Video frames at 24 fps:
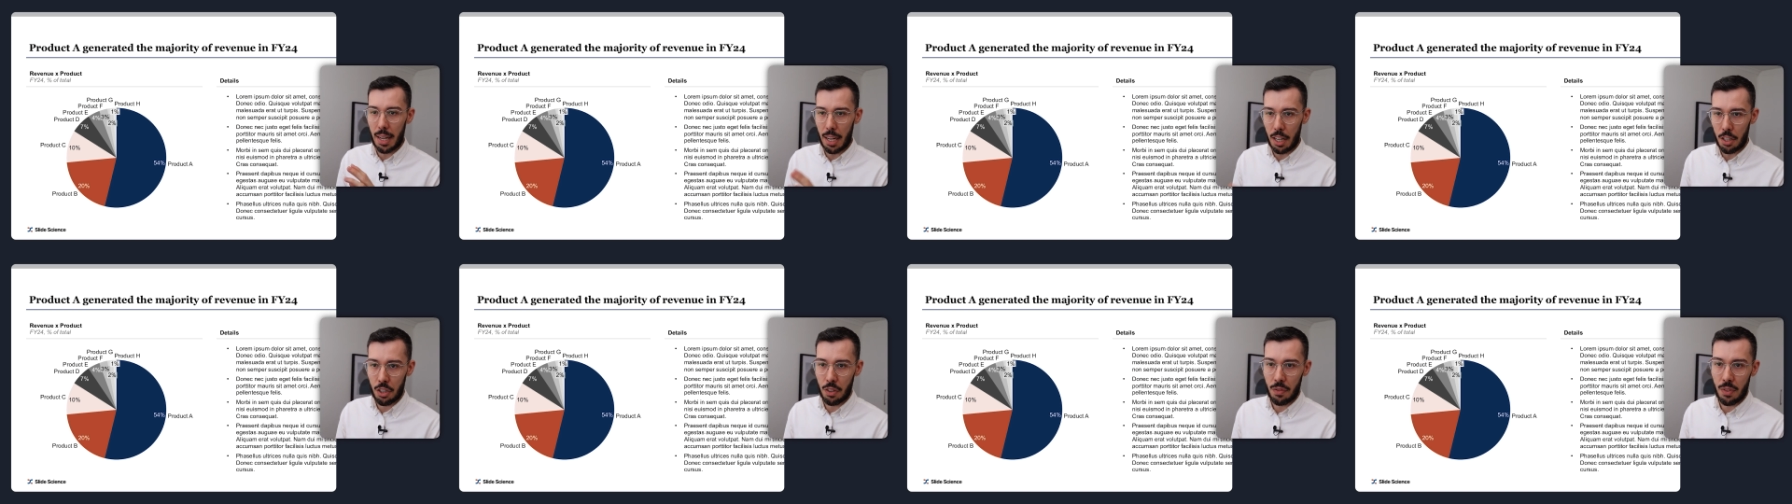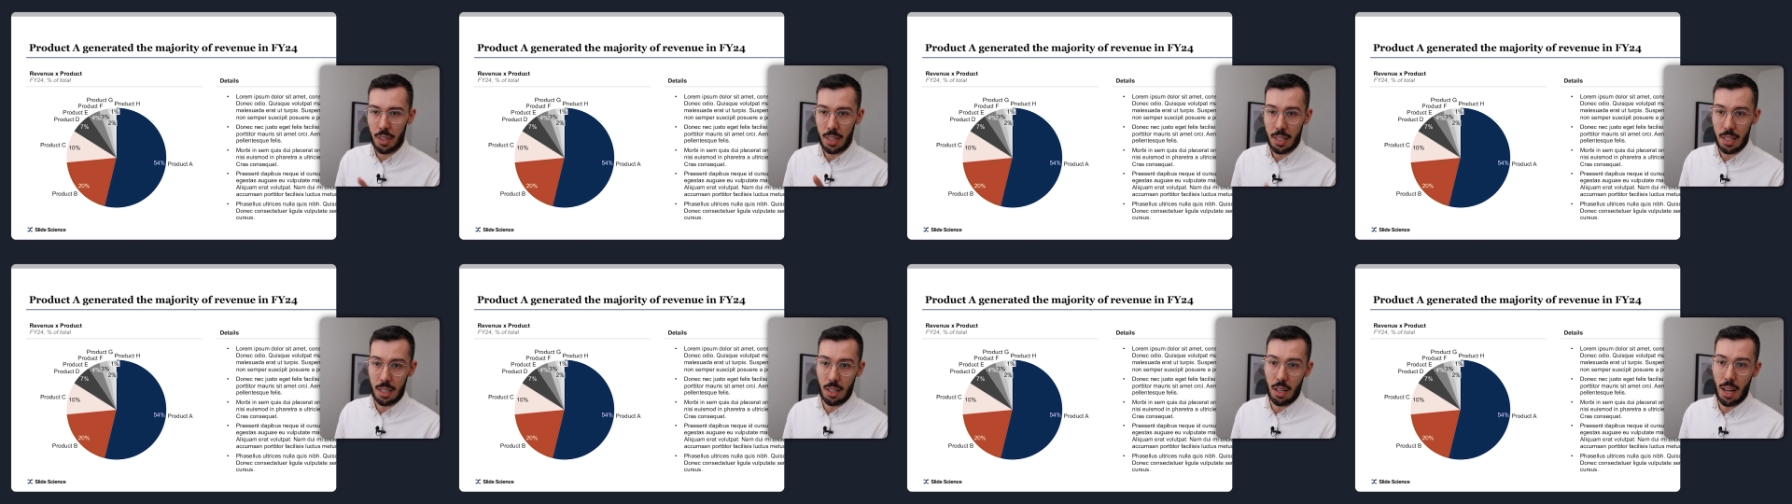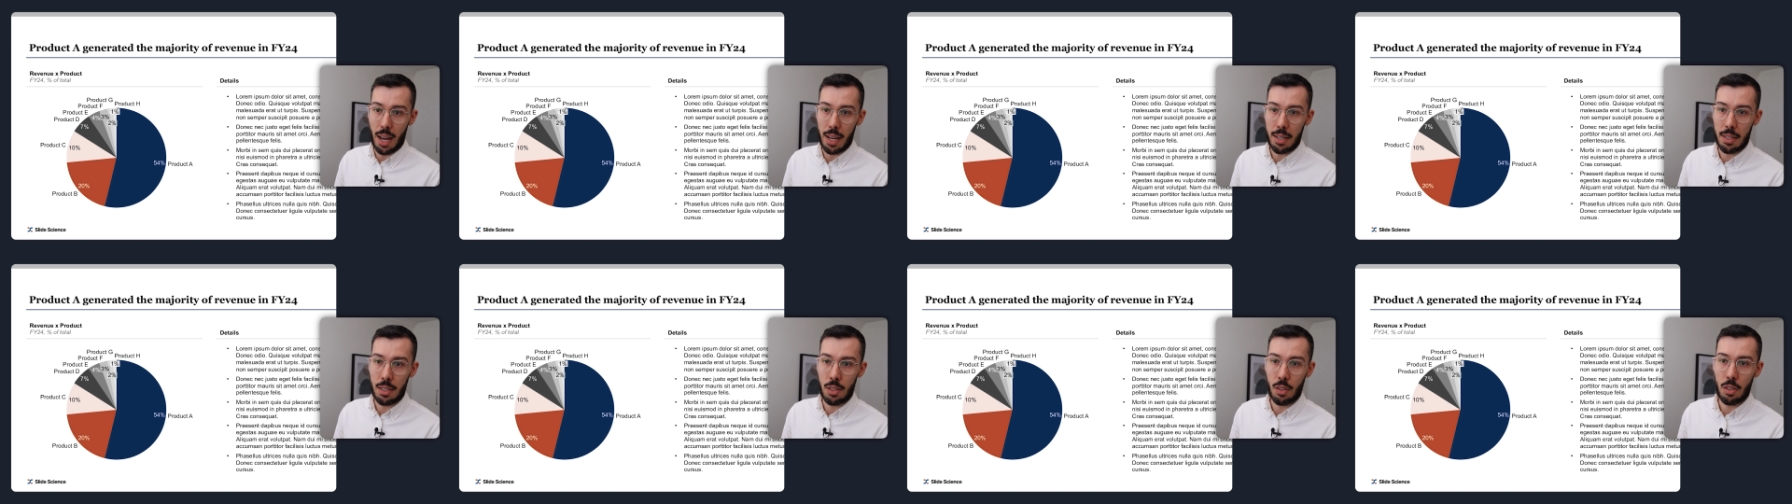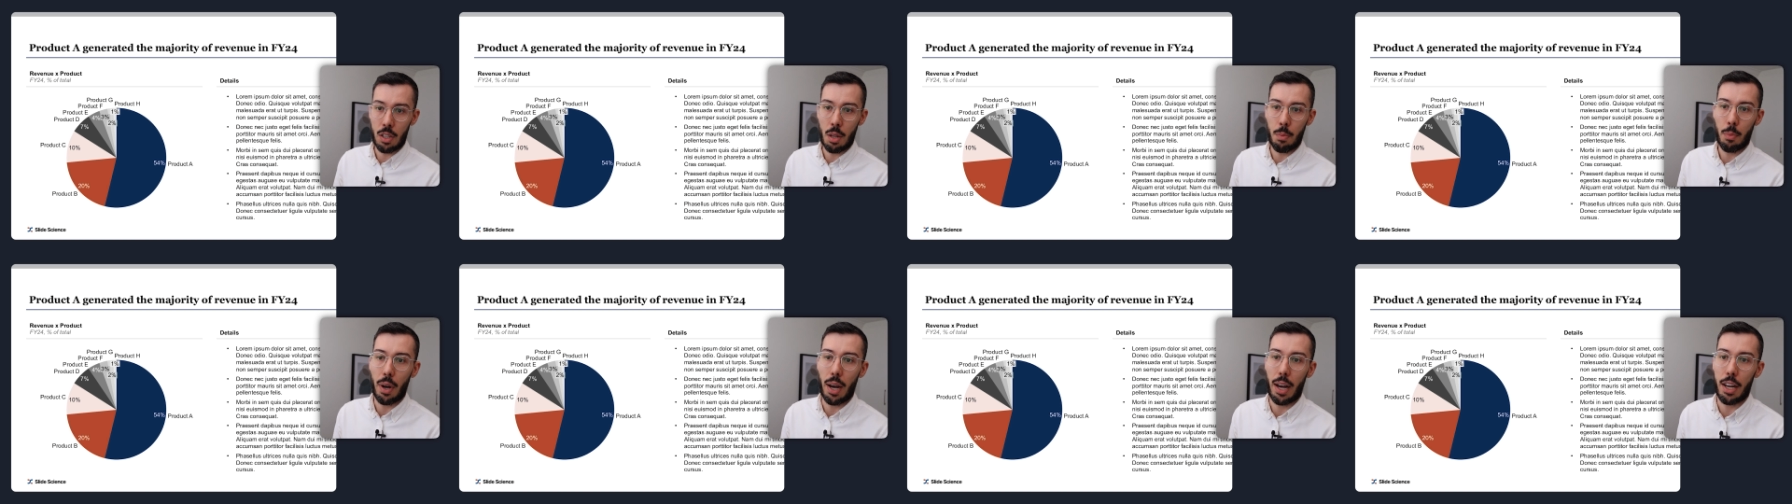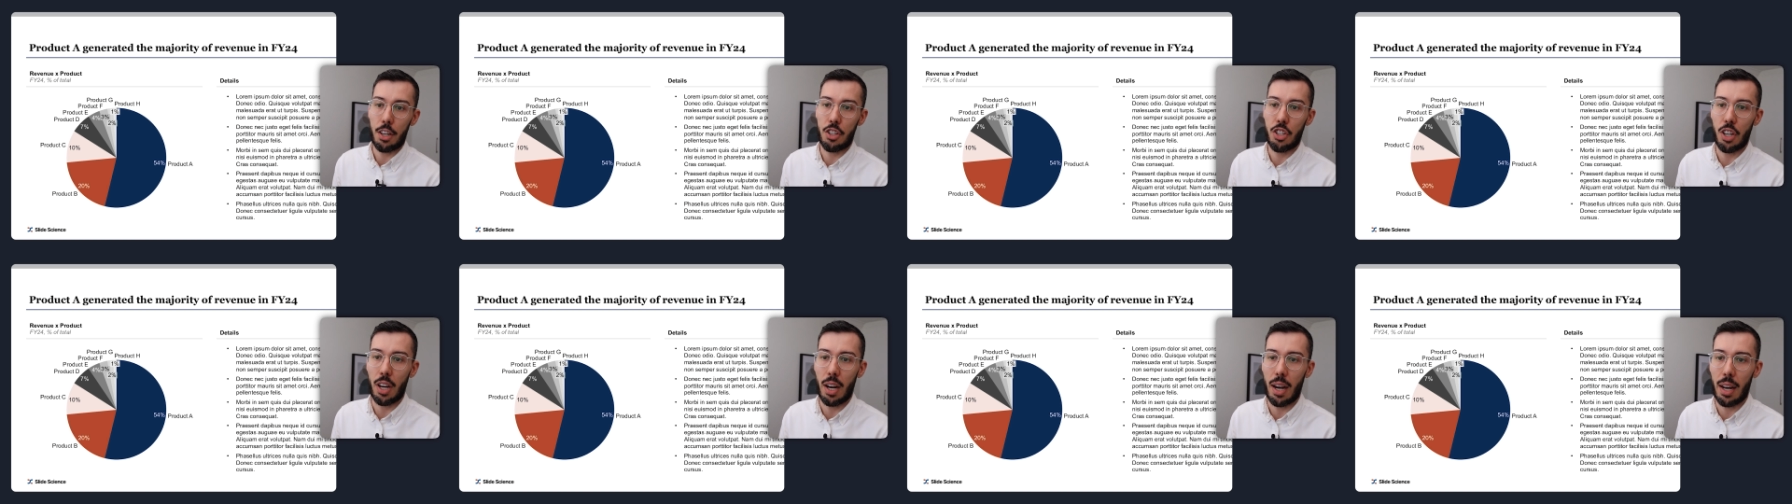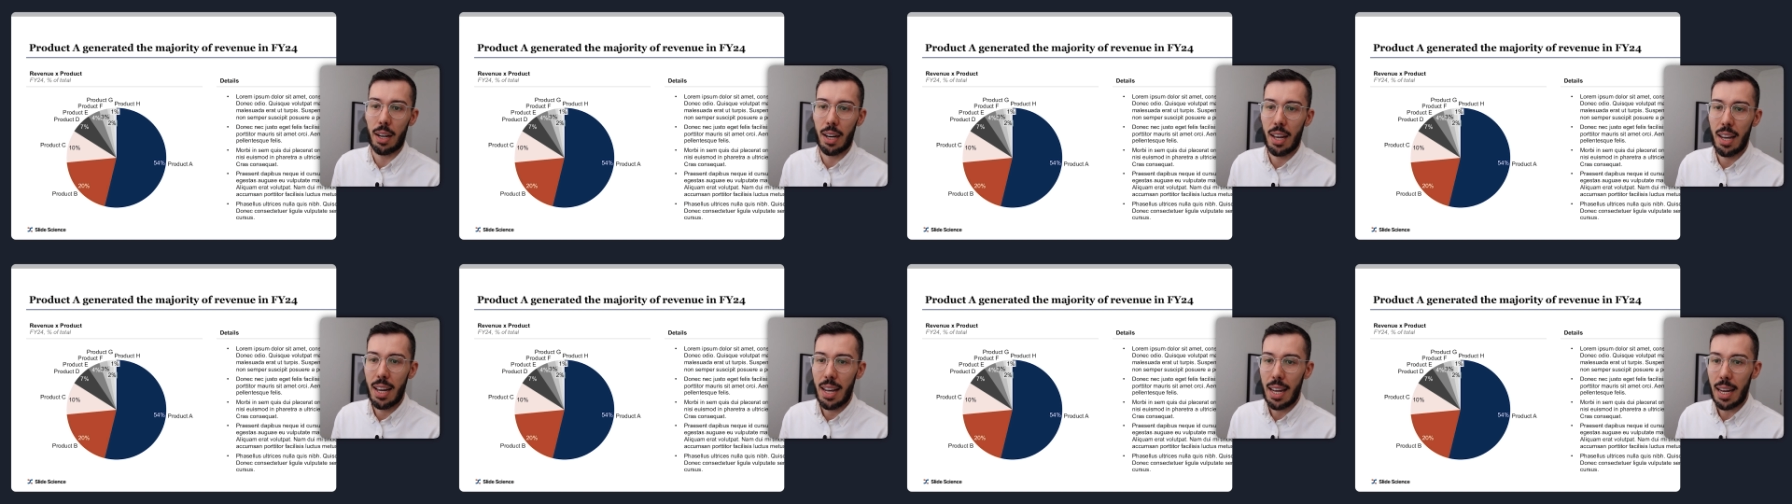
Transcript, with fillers: each of the slices on the pie chart,